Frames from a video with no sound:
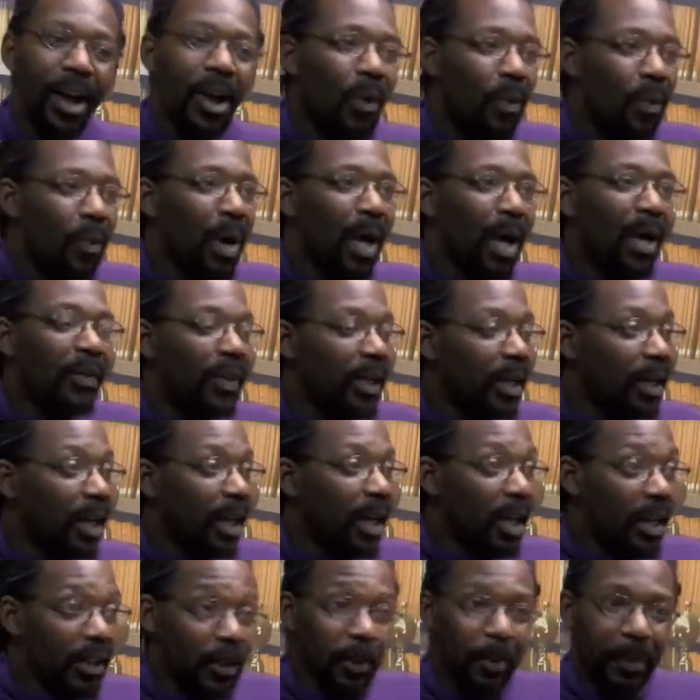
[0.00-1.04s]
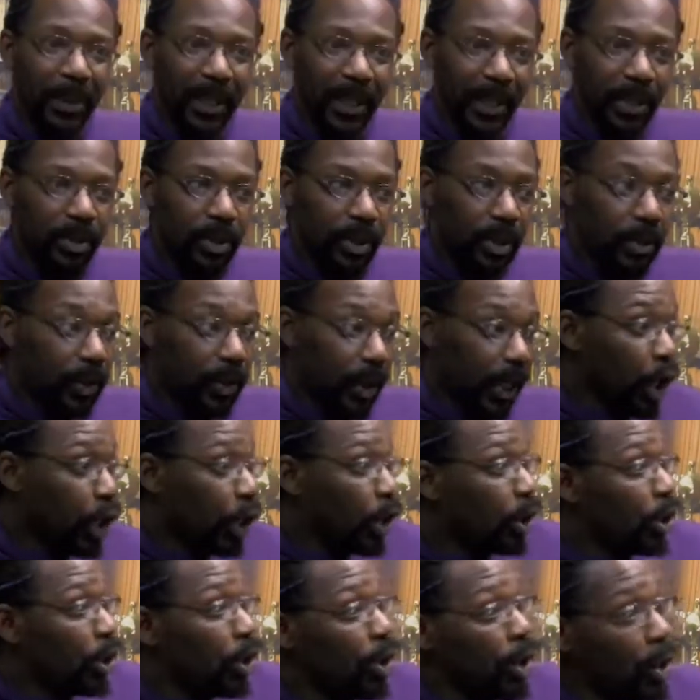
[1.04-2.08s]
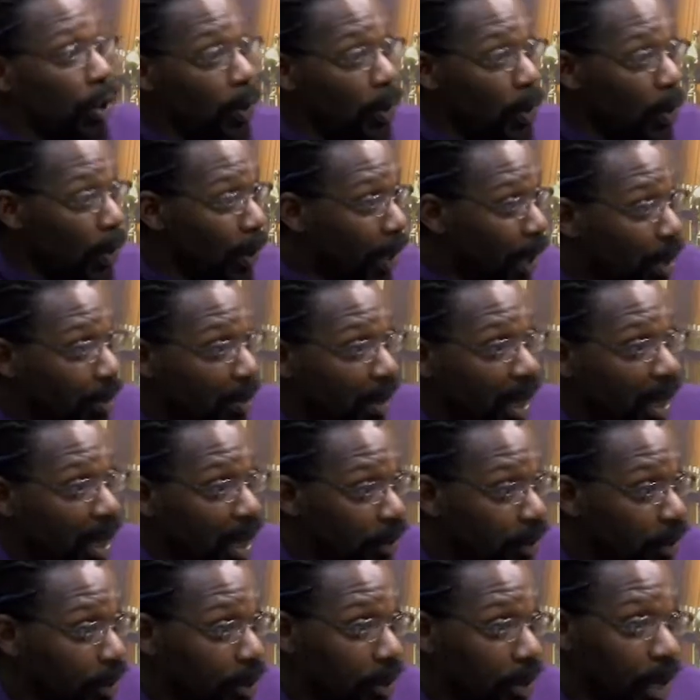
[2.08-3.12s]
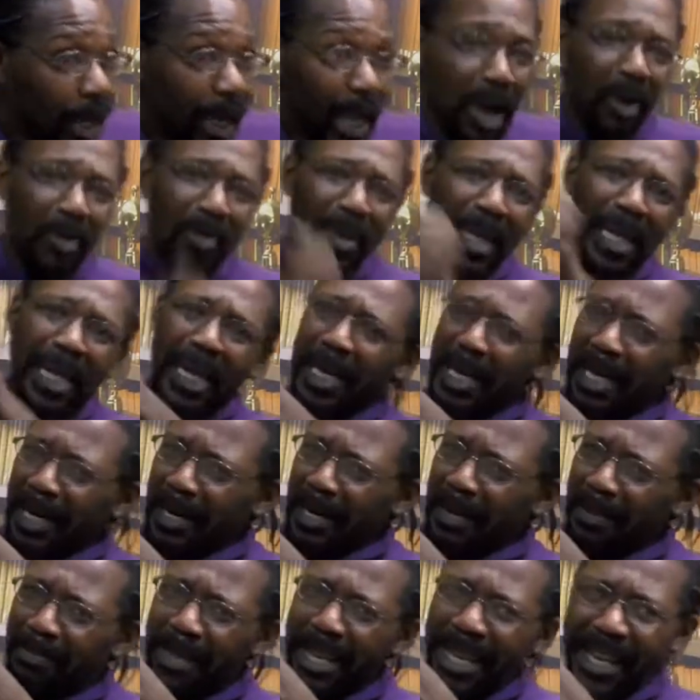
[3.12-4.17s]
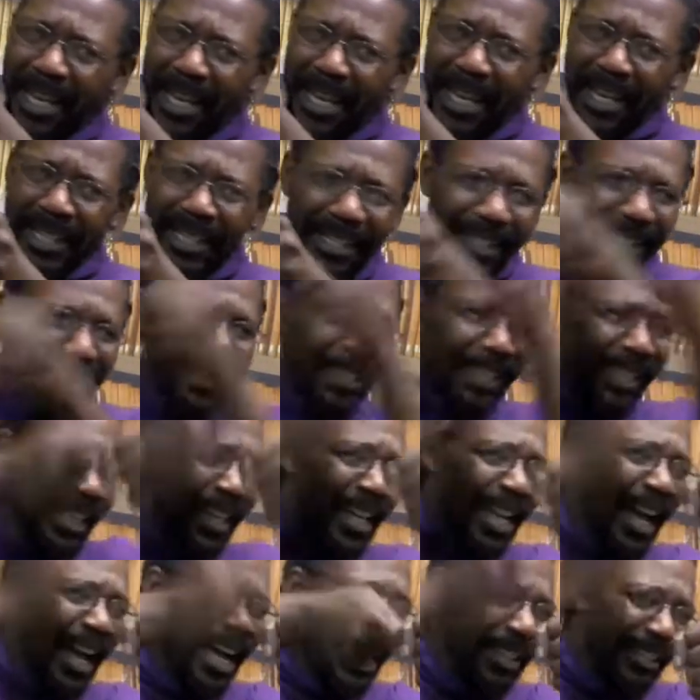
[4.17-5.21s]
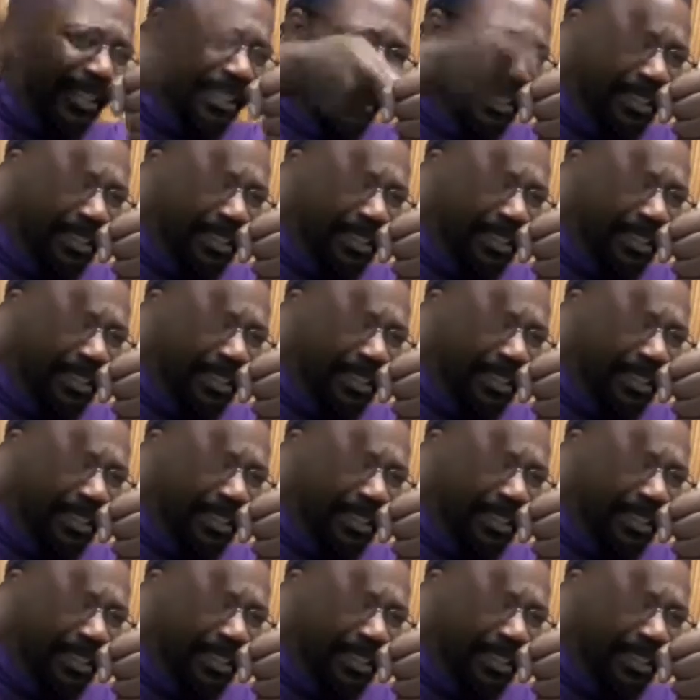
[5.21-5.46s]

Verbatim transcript: While the other players are going, no, come in. And they're like, I'll be in in a minute. I just